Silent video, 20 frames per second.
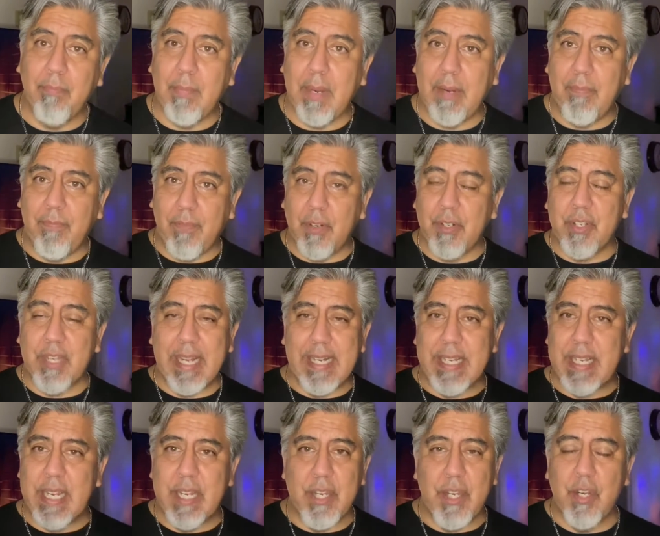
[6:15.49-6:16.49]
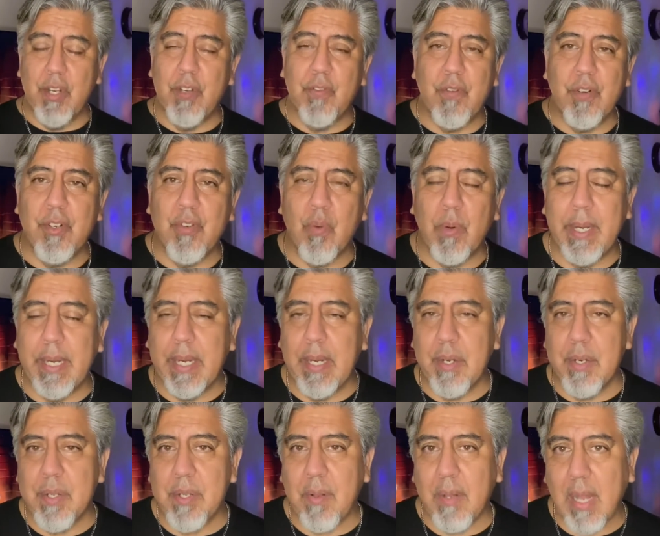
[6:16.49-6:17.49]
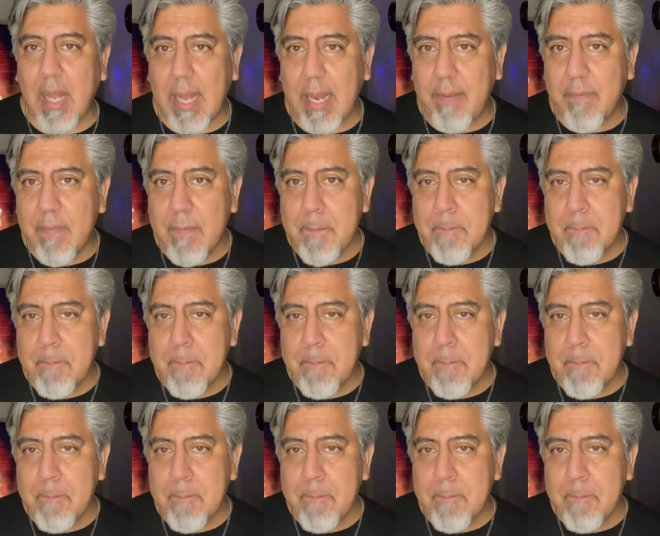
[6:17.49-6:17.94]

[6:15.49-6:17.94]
my first 18 years, first 20 years of life.